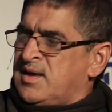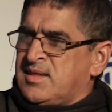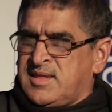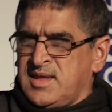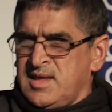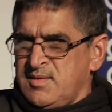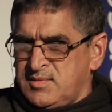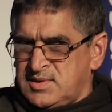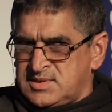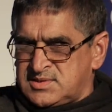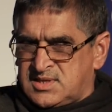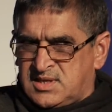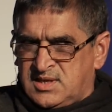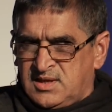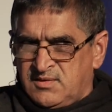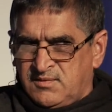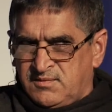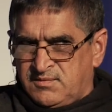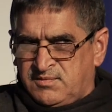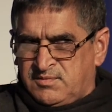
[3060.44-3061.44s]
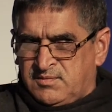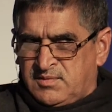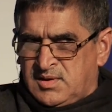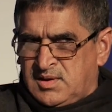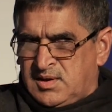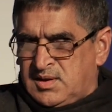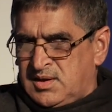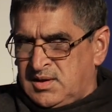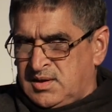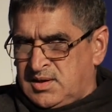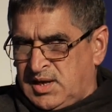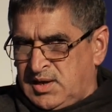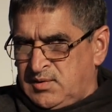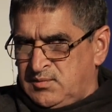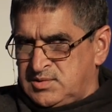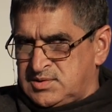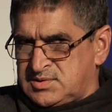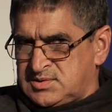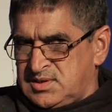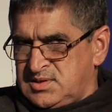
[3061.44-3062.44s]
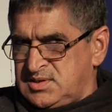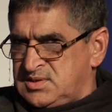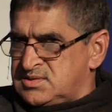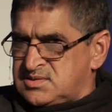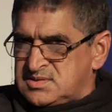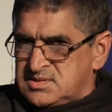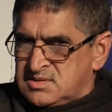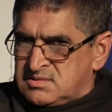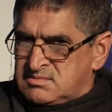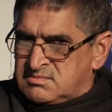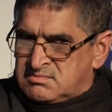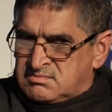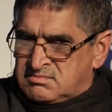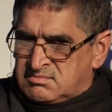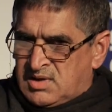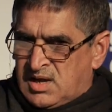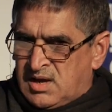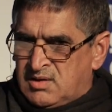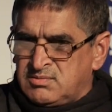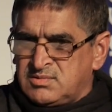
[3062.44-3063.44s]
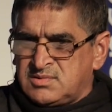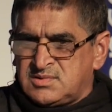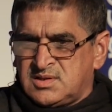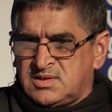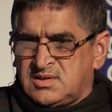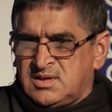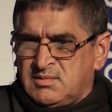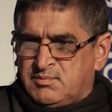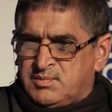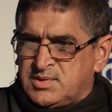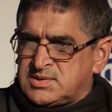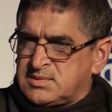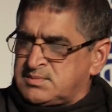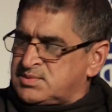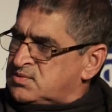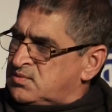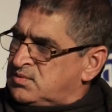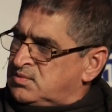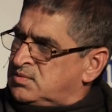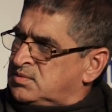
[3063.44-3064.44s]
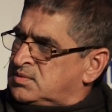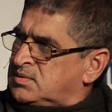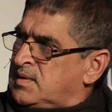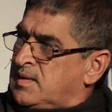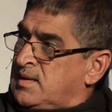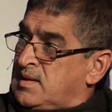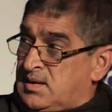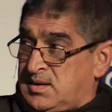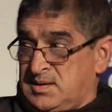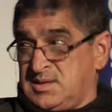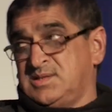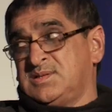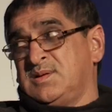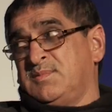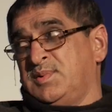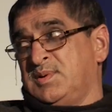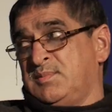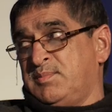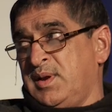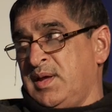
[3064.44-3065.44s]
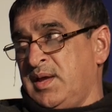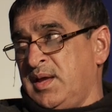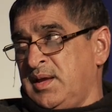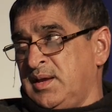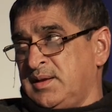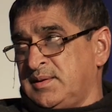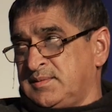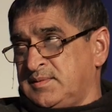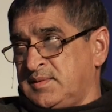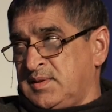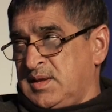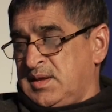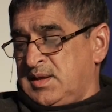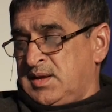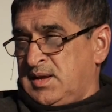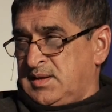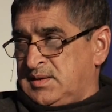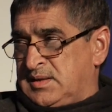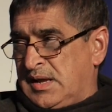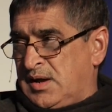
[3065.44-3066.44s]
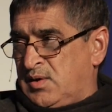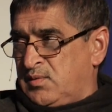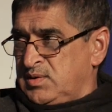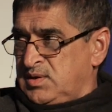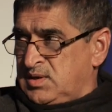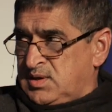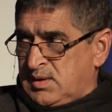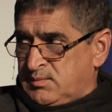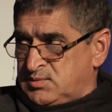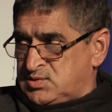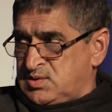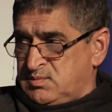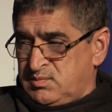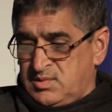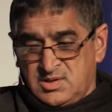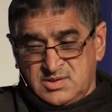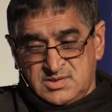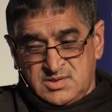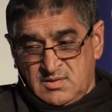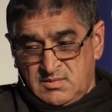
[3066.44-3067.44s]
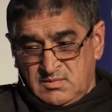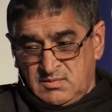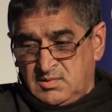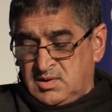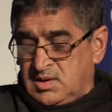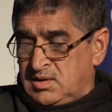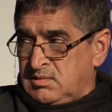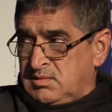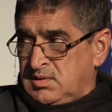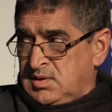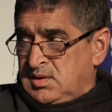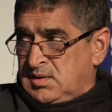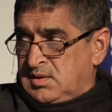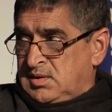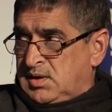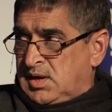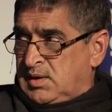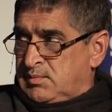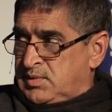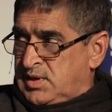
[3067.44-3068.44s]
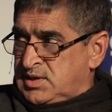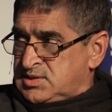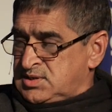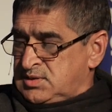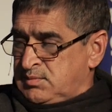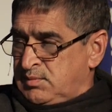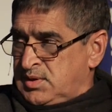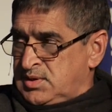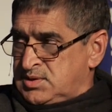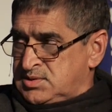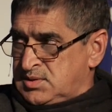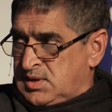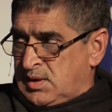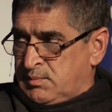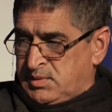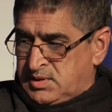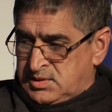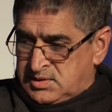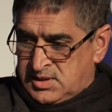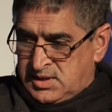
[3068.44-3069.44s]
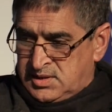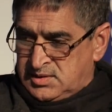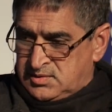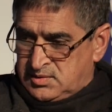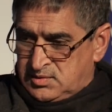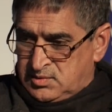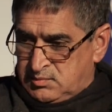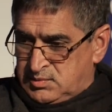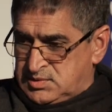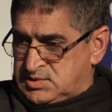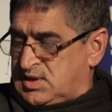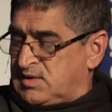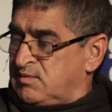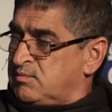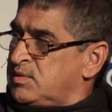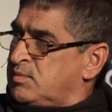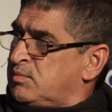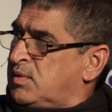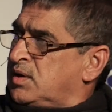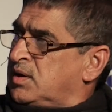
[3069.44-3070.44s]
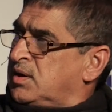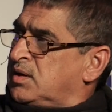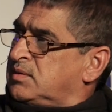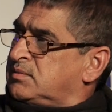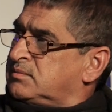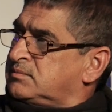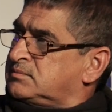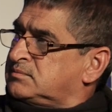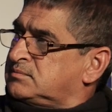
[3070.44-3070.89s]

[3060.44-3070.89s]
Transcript: They must give a guy who stays in Houghton and Bishop's Court and he's a bit black, and now he comes to me and he says, look here, I'm an asset manager, I'm entitled, you must give me money.